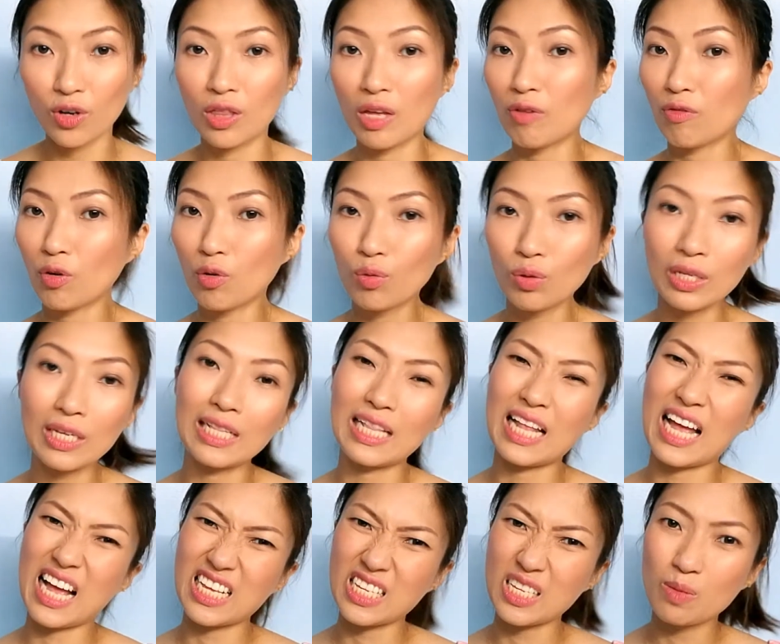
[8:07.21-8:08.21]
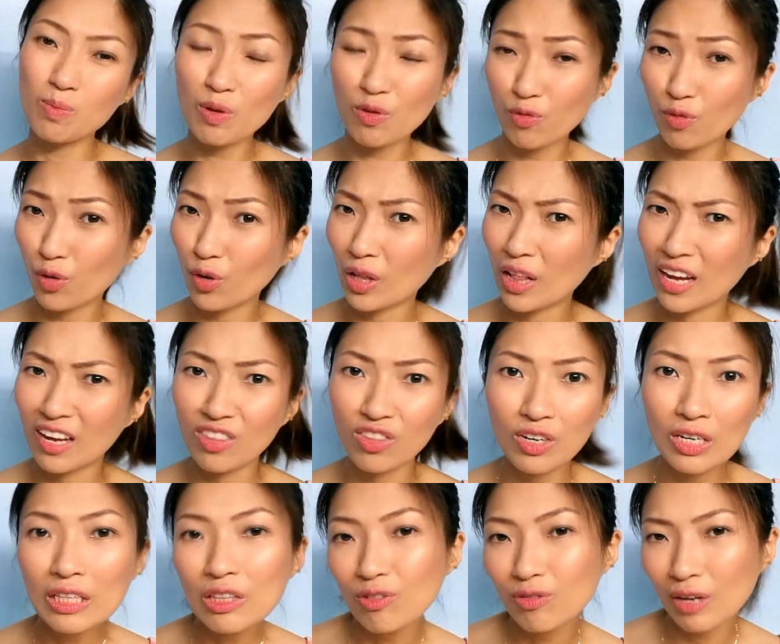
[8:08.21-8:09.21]
They've only lasted me for like
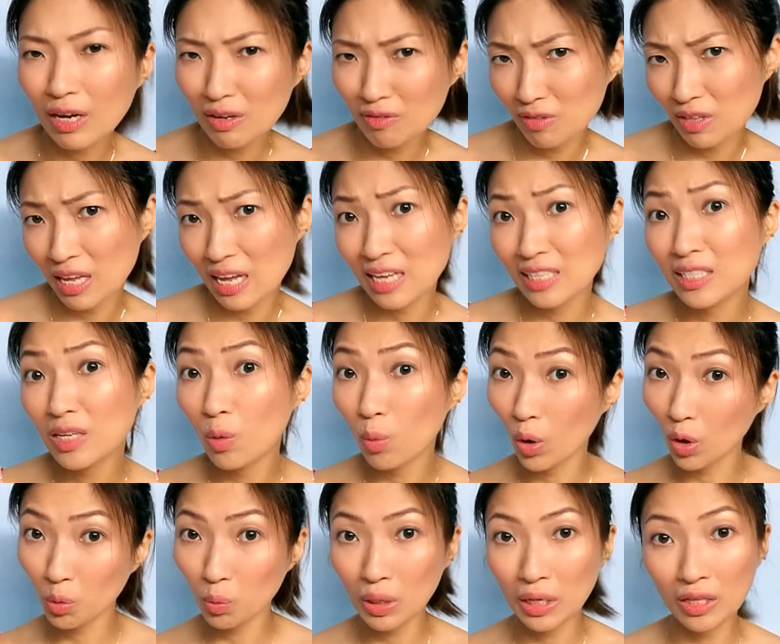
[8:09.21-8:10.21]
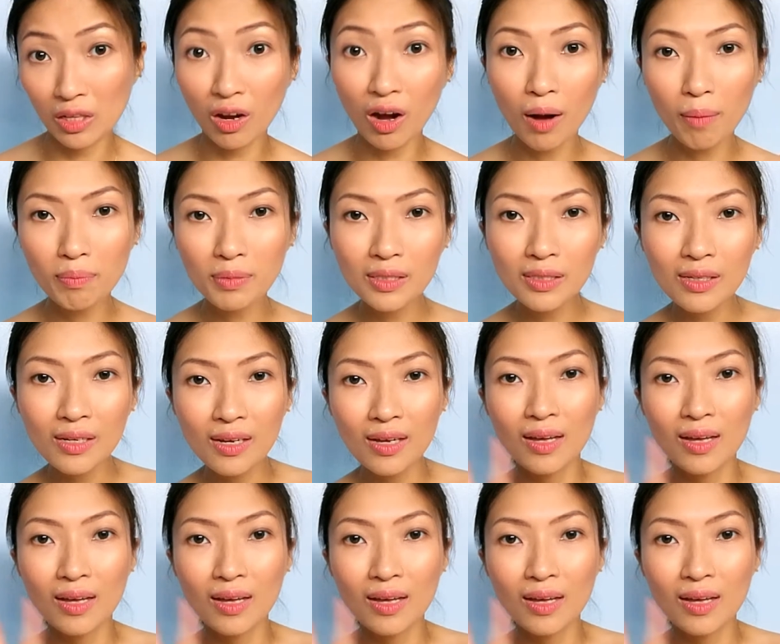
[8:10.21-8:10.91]
3 to 5 days, 1 week tops.